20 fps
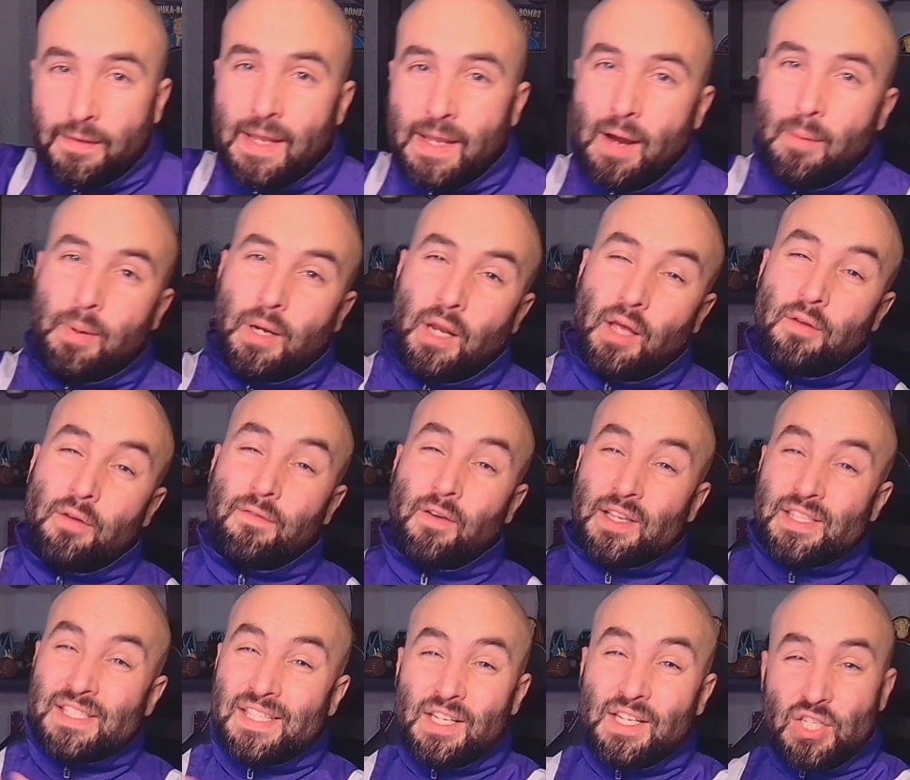down below.
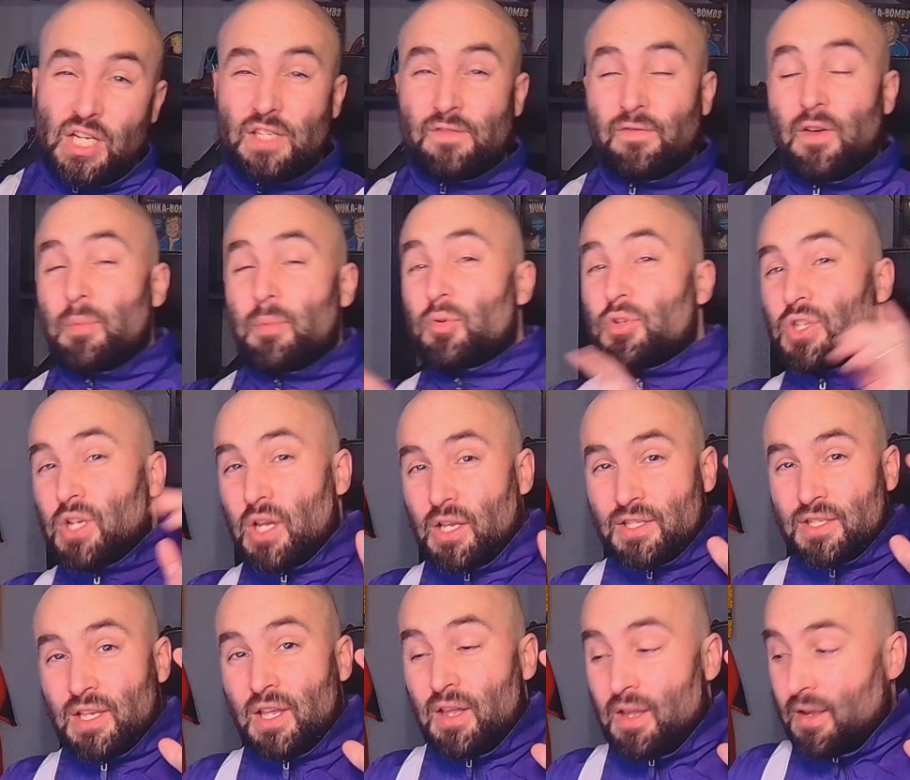Find CJ's Football
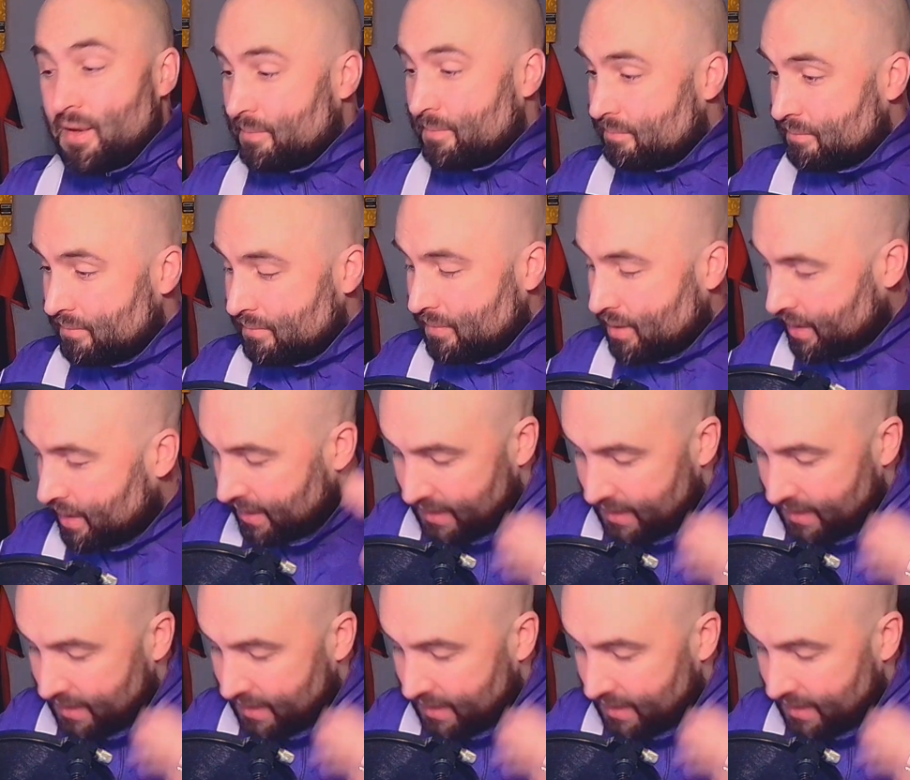Shirts. I